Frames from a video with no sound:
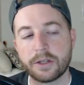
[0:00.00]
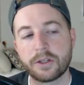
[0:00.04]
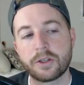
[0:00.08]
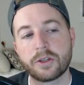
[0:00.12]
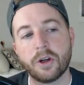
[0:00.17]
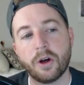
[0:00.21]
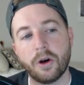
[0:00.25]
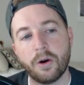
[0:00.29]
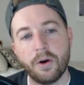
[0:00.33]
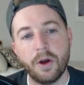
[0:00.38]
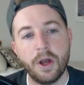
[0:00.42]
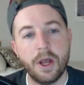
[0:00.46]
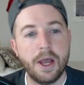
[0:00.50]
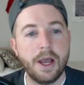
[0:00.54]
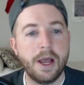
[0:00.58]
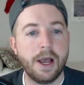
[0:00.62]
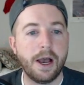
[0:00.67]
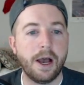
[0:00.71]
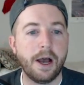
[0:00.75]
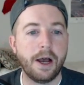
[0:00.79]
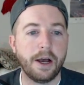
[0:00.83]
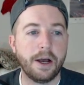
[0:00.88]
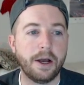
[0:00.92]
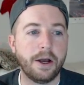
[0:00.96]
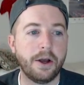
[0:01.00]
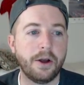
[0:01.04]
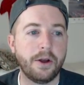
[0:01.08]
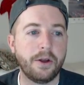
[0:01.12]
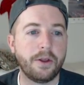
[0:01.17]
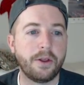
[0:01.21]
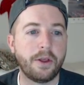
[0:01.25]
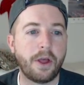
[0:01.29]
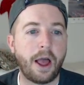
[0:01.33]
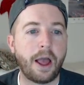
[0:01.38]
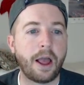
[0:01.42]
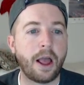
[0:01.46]
So
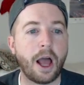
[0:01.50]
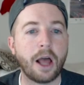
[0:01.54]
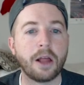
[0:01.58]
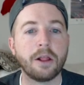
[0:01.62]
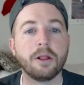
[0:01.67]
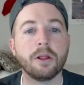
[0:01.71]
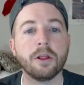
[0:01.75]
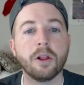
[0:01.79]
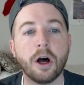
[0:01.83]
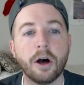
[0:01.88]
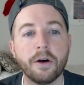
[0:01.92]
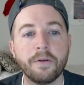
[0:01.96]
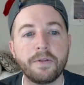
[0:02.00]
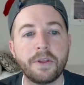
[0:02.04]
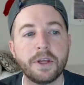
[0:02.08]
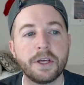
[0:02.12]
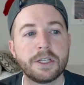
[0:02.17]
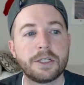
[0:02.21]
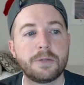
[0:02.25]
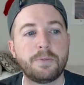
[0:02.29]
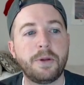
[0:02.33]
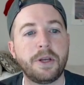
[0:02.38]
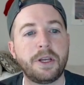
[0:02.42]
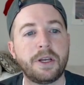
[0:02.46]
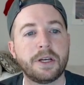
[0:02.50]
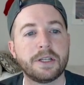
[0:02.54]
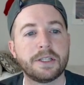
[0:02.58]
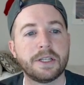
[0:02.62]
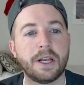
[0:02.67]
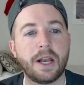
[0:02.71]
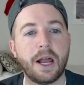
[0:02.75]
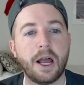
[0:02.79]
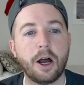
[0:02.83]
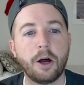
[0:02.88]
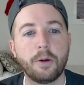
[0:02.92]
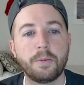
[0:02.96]
I love this because
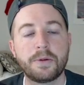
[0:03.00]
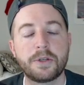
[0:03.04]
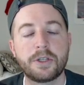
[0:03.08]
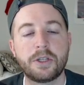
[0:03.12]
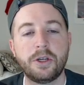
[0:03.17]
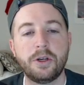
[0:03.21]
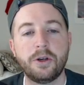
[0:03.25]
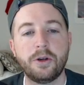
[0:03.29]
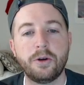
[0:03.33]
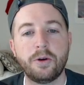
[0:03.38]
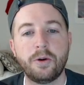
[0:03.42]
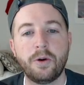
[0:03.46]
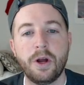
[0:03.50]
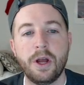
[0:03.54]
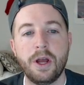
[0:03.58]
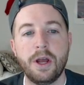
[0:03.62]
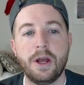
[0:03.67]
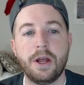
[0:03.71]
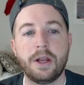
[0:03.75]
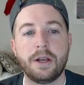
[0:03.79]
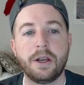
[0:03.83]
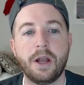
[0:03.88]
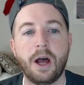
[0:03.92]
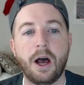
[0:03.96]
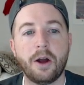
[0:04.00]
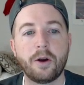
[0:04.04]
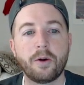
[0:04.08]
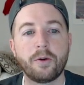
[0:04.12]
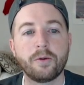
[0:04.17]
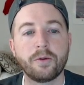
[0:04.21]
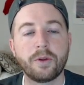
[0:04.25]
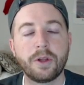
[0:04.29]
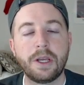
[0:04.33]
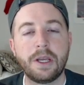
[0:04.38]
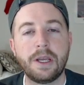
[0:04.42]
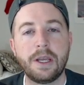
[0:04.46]
it helps you not
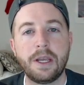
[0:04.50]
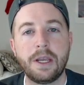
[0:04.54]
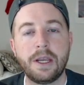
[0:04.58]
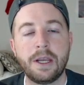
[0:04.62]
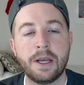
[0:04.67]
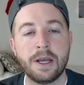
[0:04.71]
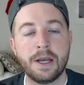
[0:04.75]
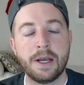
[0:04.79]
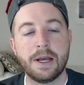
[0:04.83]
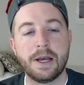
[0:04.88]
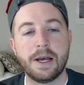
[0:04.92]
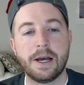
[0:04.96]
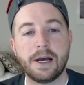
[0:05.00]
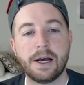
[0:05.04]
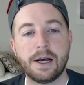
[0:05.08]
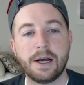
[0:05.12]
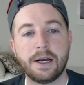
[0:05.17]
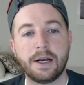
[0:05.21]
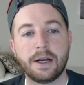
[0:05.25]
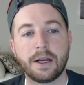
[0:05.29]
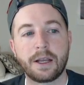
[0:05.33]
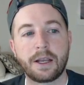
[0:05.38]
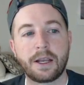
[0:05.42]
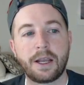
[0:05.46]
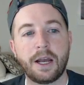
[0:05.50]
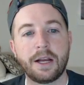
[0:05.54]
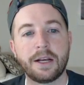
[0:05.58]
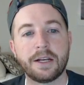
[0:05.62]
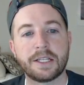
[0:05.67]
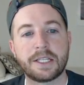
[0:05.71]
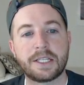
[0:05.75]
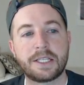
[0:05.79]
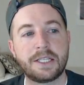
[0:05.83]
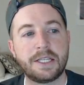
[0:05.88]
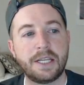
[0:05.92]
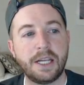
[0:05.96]
only kind of
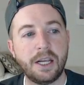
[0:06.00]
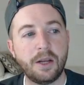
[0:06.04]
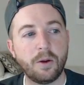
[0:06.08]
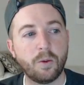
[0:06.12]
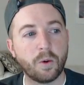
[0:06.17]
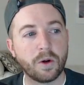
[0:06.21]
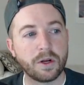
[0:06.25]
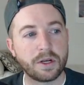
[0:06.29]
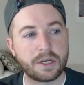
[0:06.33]
see what